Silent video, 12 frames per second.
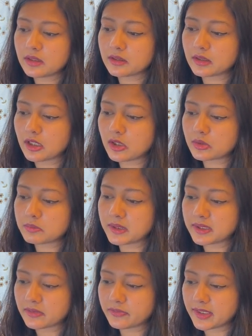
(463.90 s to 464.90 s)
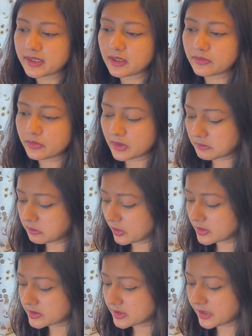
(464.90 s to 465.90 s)
Now, but if I give
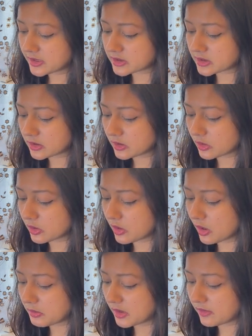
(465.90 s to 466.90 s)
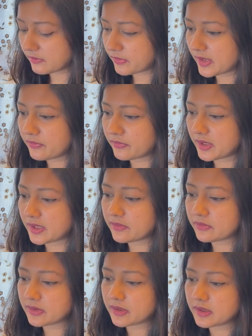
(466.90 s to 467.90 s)
1.6, 55,